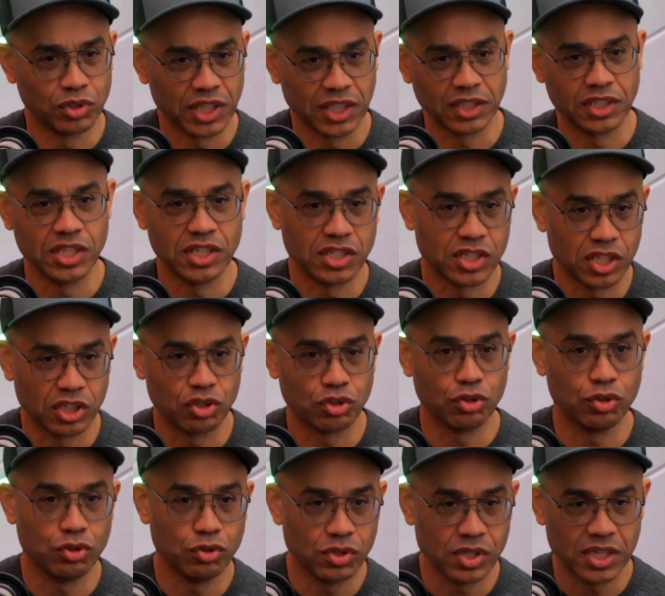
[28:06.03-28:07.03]
techniques that
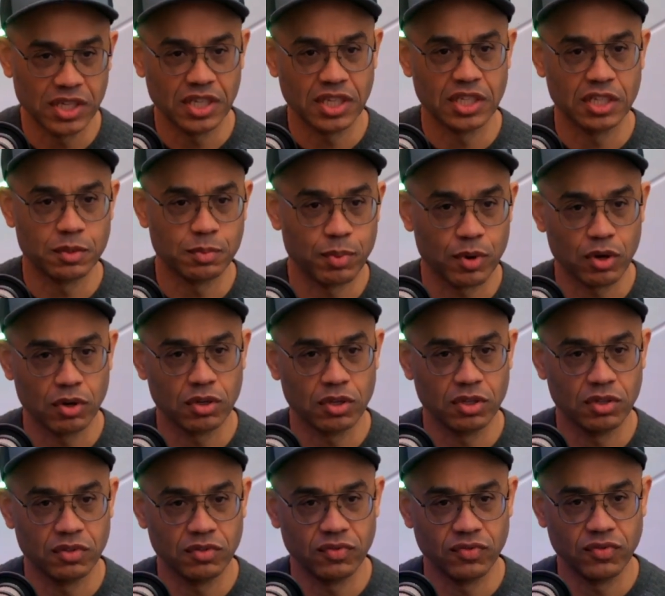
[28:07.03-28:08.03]
you're using as part
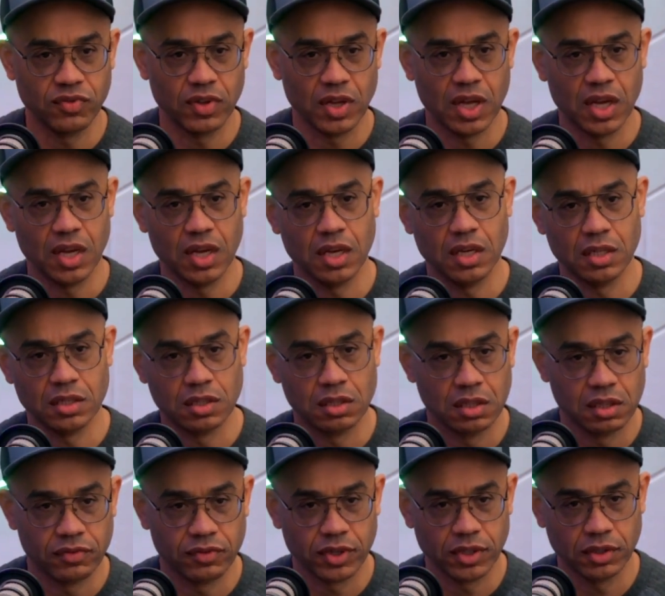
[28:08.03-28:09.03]
of
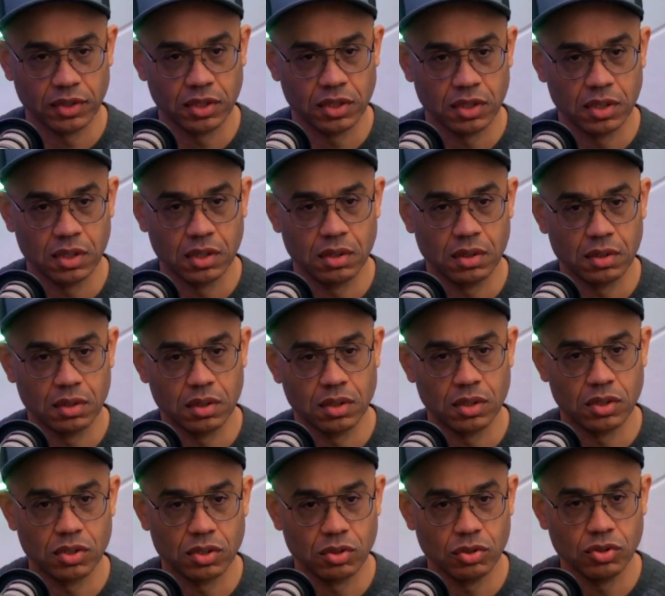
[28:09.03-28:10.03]
delivering the
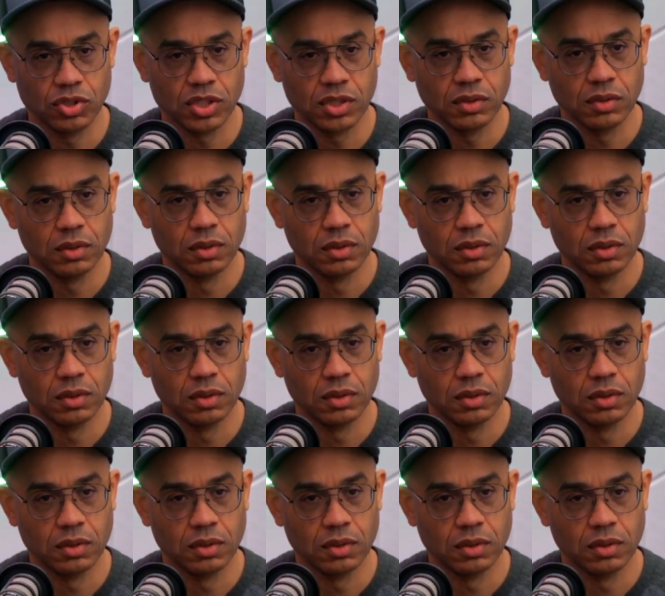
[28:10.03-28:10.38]
solution?